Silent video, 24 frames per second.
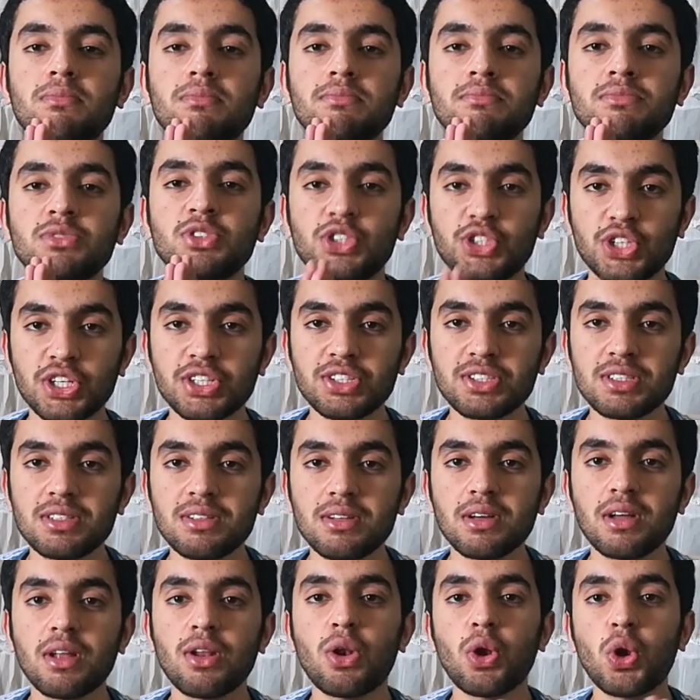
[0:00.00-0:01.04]
just
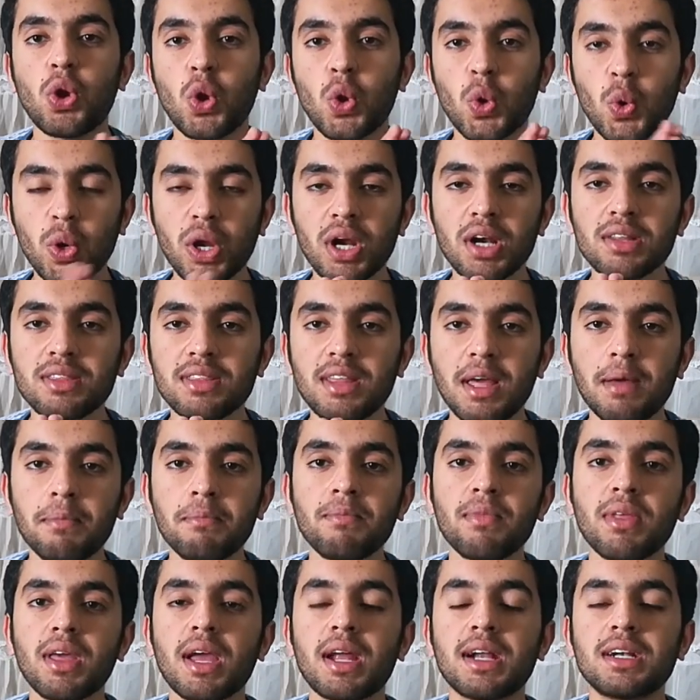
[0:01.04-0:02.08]
look at
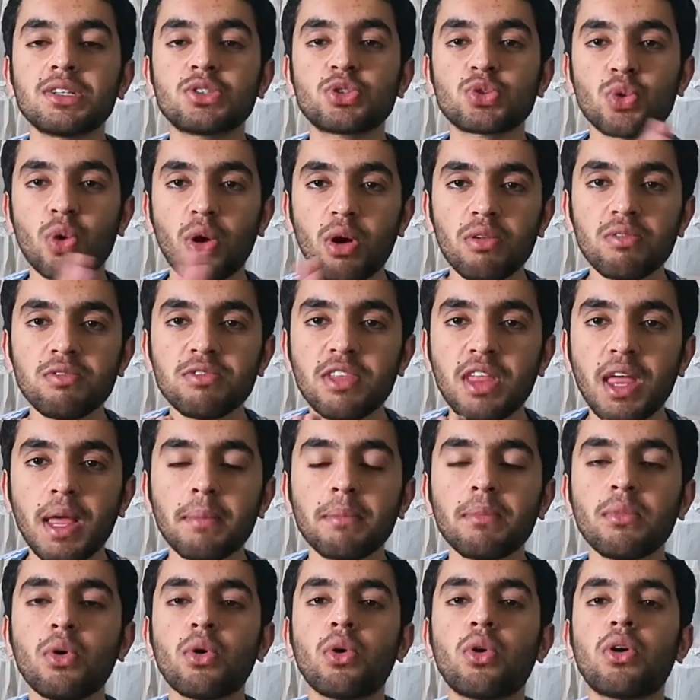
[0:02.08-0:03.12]
them and solve
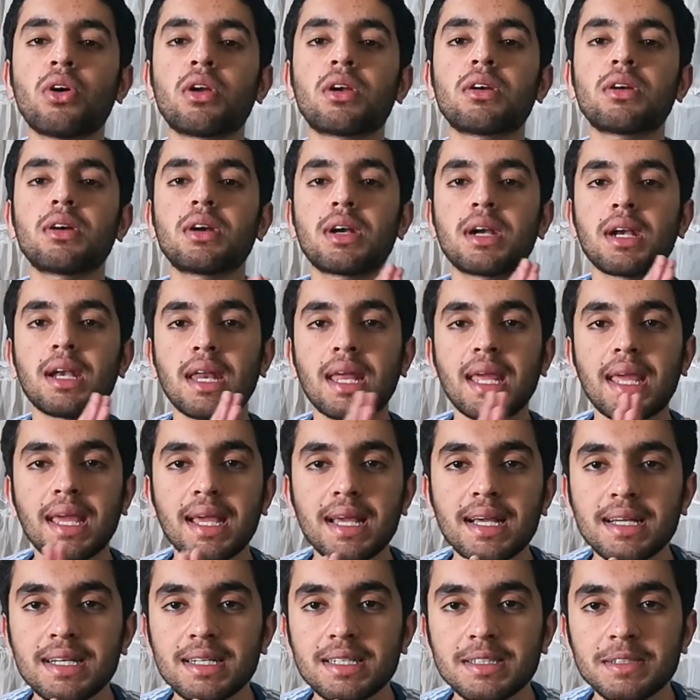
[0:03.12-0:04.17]
them or take
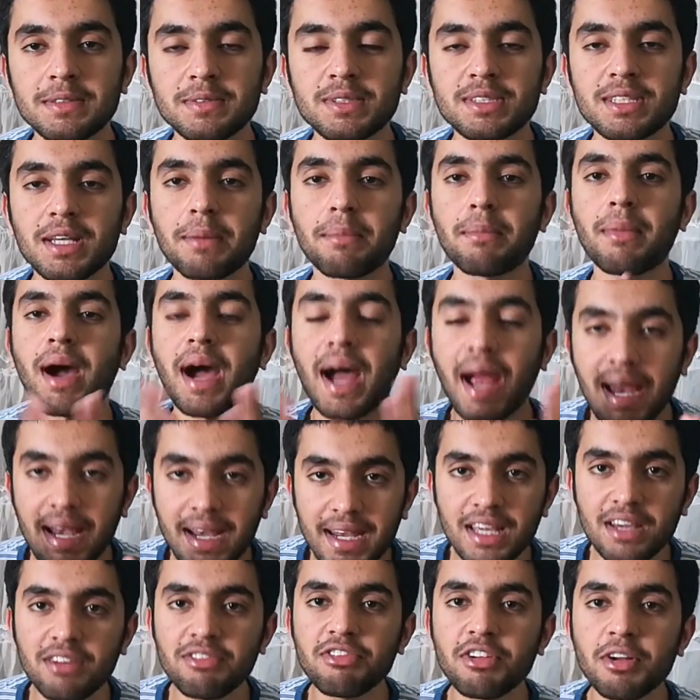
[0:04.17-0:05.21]
some
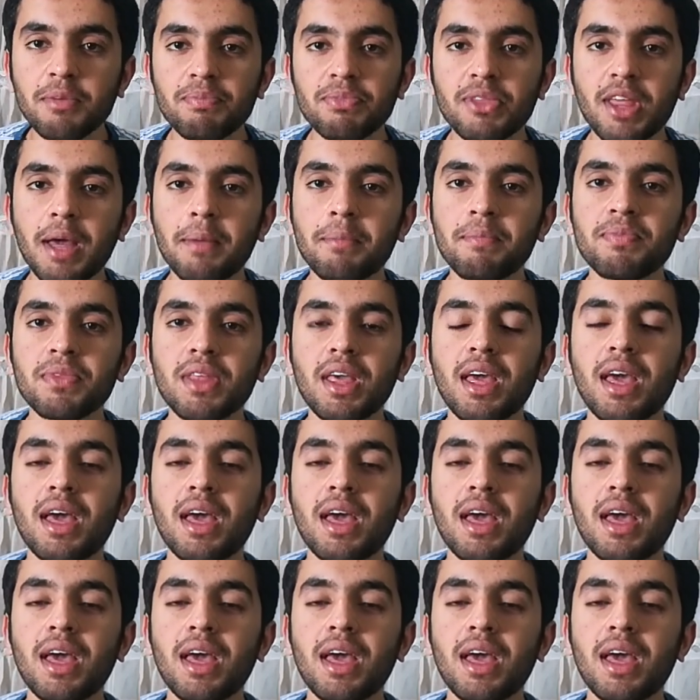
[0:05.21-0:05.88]
idea from them.